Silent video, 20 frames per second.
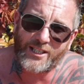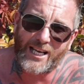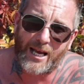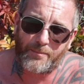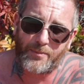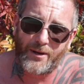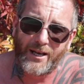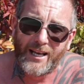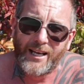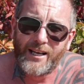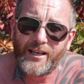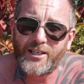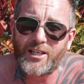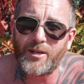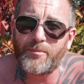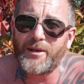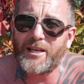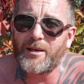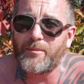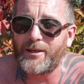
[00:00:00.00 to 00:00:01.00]
step
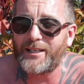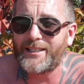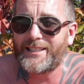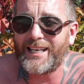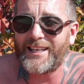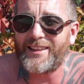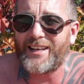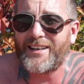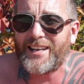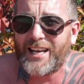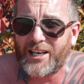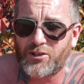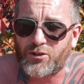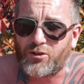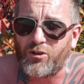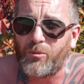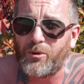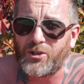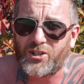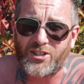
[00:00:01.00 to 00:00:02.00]
to be able to take that next
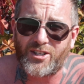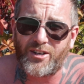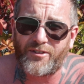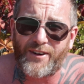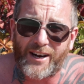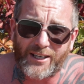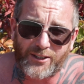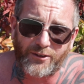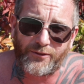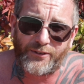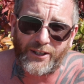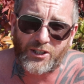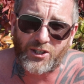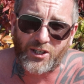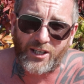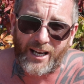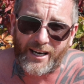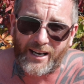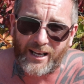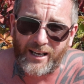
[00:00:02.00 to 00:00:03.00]
tool, which is the fact or
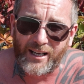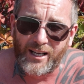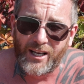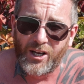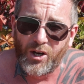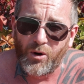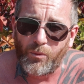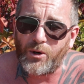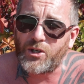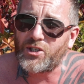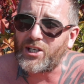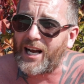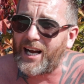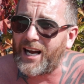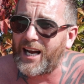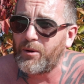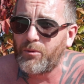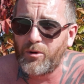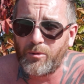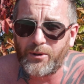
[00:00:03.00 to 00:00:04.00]
fiction ladder, which
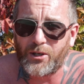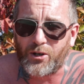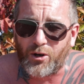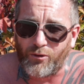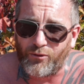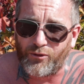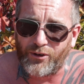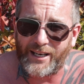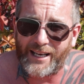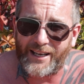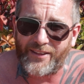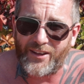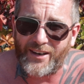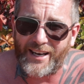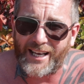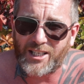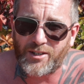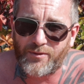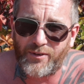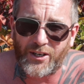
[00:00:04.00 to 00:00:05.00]
I will be covering in the
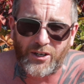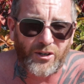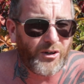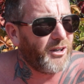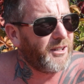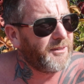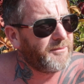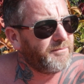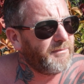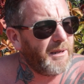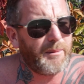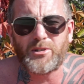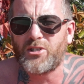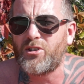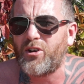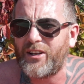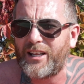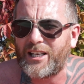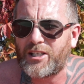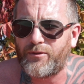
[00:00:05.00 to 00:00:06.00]
next video. Maybe it's
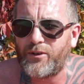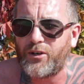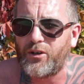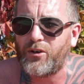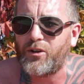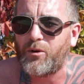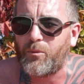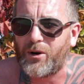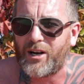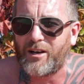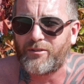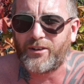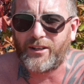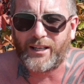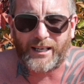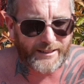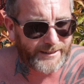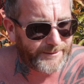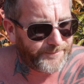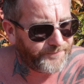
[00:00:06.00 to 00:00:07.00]
not the next video, the one after
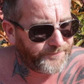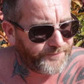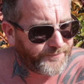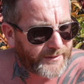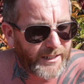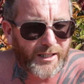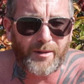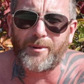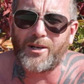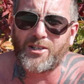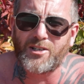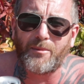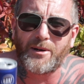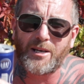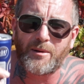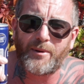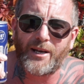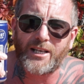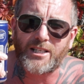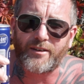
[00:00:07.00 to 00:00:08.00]
that. Depends how
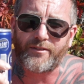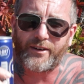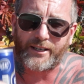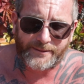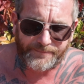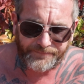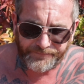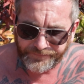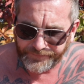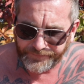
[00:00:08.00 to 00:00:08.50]
many beers I've had.